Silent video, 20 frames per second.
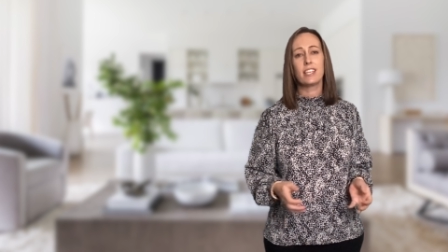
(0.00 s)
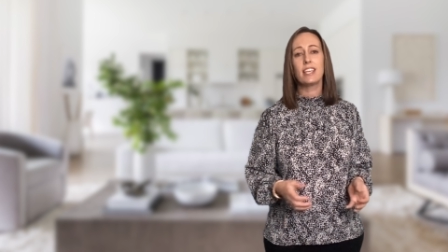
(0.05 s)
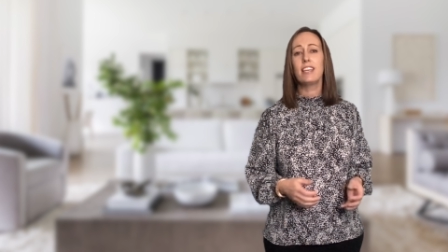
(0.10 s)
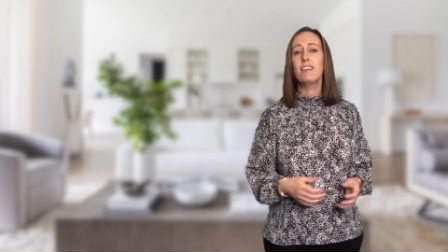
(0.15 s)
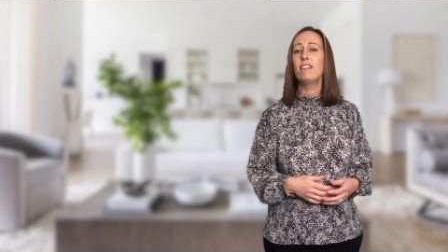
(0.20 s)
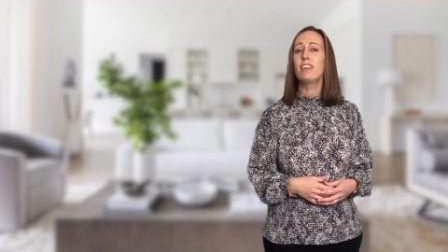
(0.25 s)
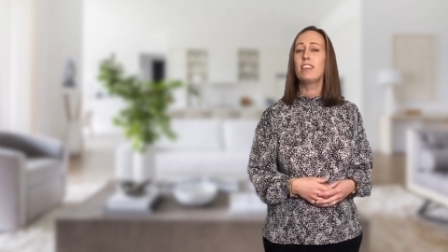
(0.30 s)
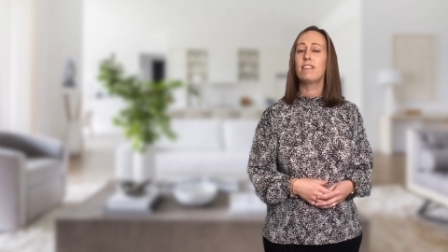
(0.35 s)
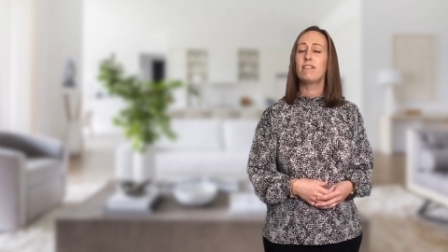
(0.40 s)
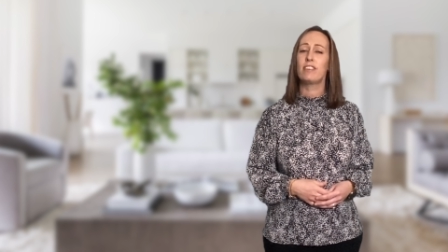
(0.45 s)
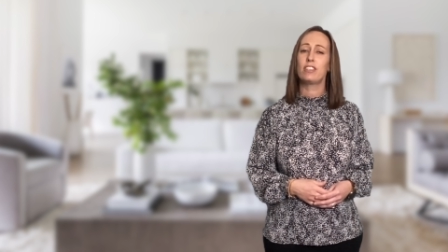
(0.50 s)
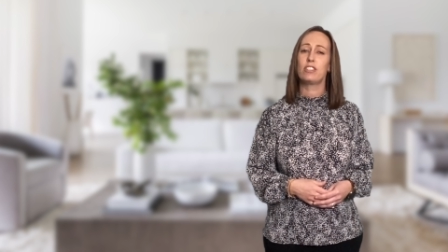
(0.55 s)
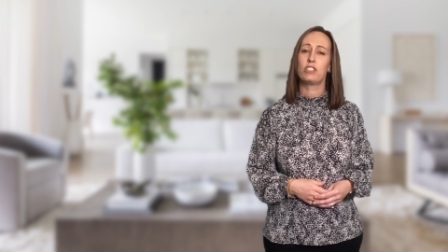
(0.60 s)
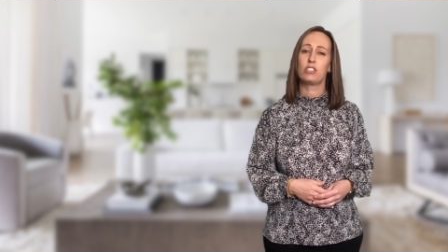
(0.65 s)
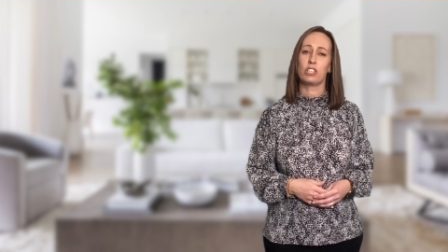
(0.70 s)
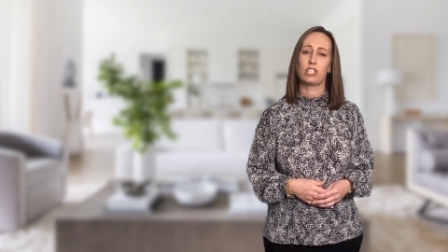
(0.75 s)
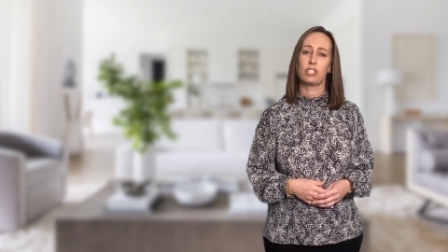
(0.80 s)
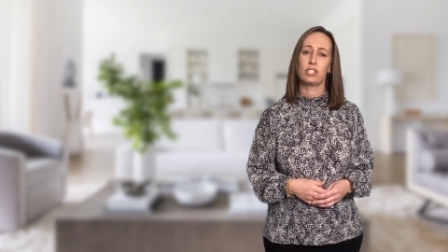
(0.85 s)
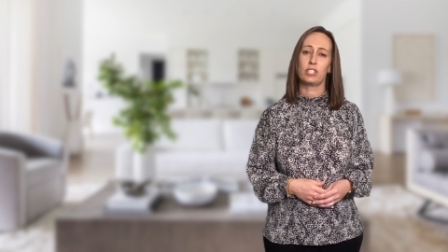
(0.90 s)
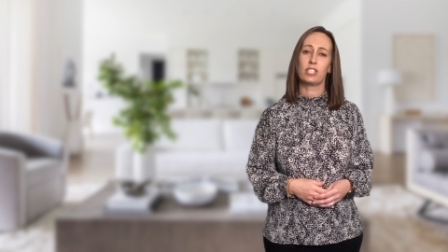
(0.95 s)
even if it's
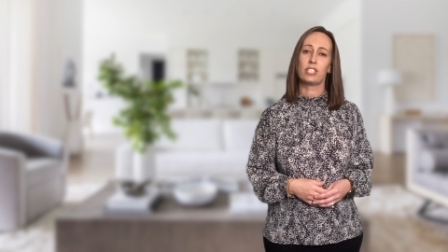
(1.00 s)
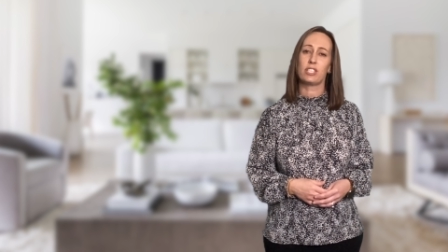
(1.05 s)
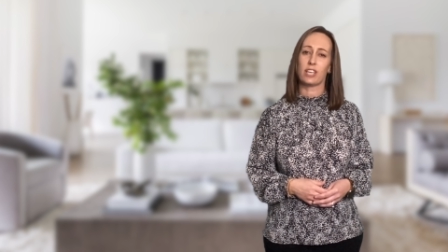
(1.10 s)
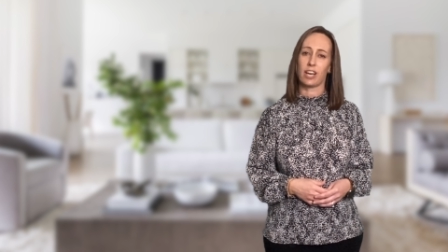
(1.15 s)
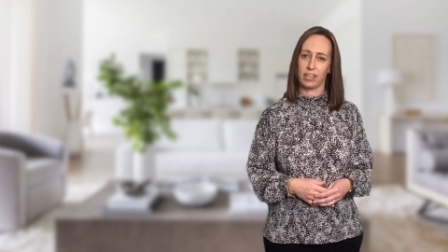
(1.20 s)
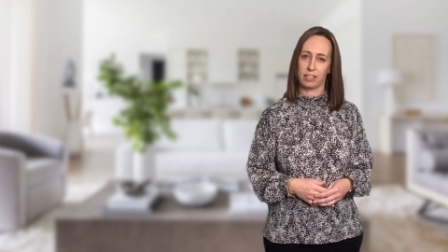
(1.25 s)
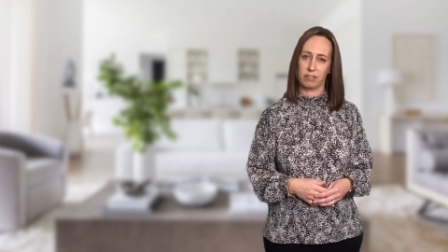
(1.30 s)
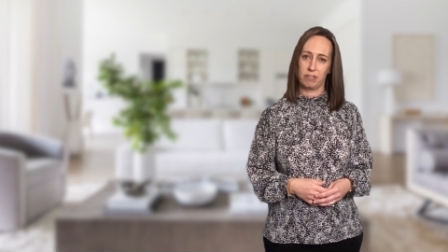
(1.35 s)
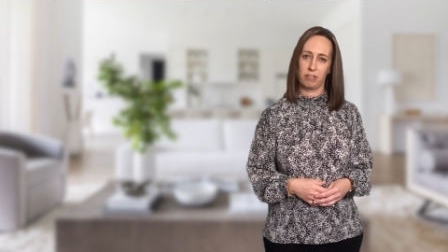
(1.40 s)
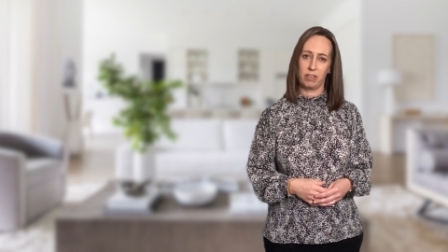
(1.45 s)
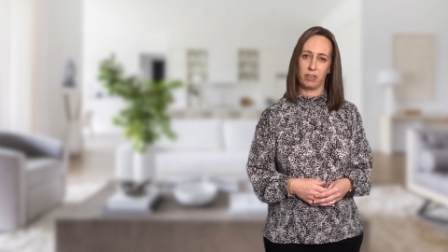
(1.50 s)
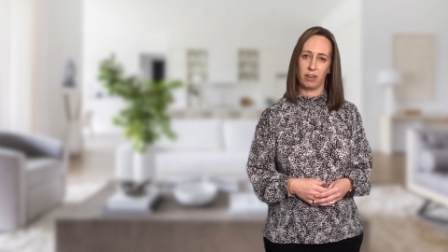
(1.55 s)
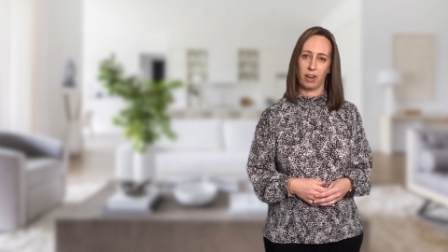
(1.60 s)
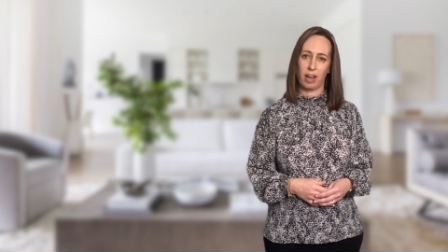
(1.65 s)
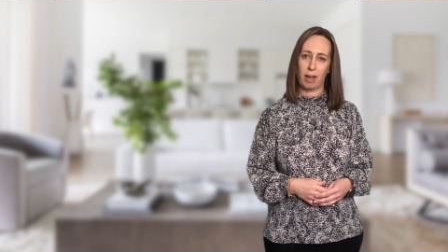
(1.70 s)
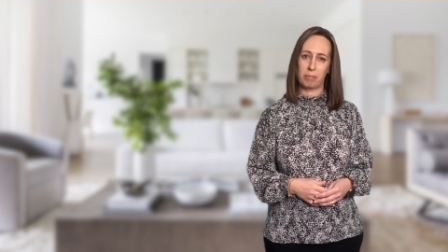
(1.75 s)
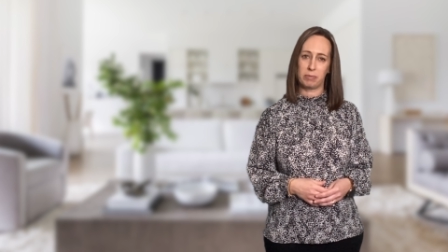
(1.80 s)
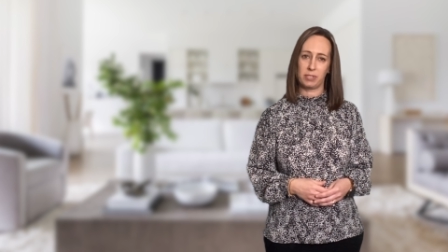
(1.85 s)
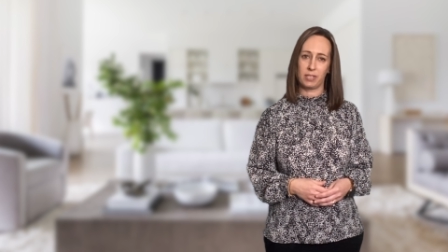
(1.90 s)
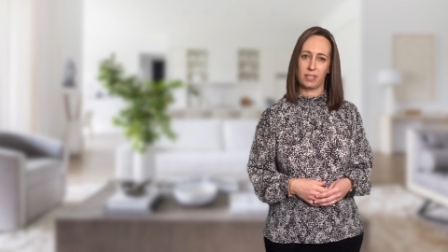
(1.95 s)
just to talk through your
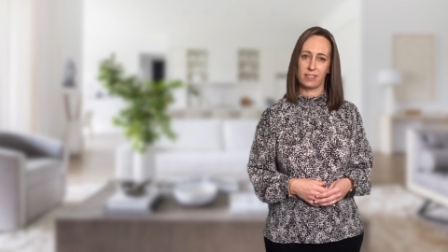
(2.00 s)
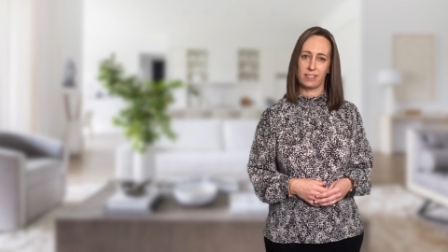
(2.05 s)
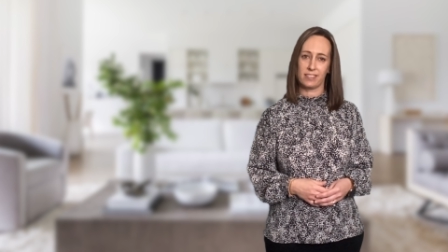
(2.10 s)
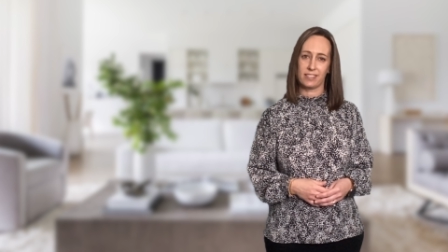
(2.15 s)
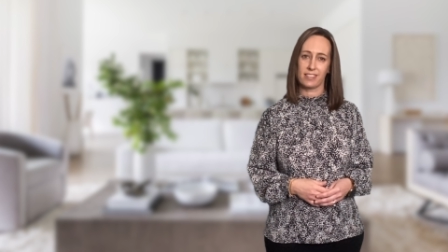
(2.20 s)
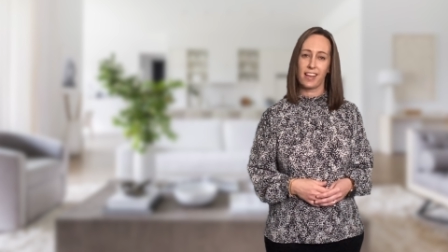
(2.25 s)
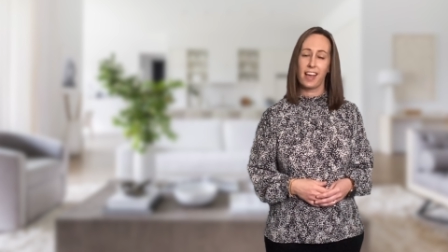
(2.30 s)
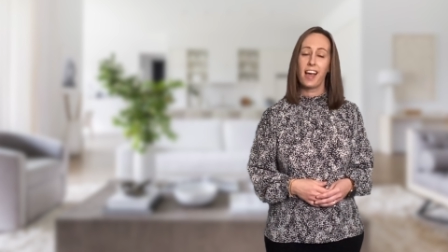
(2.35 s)
options.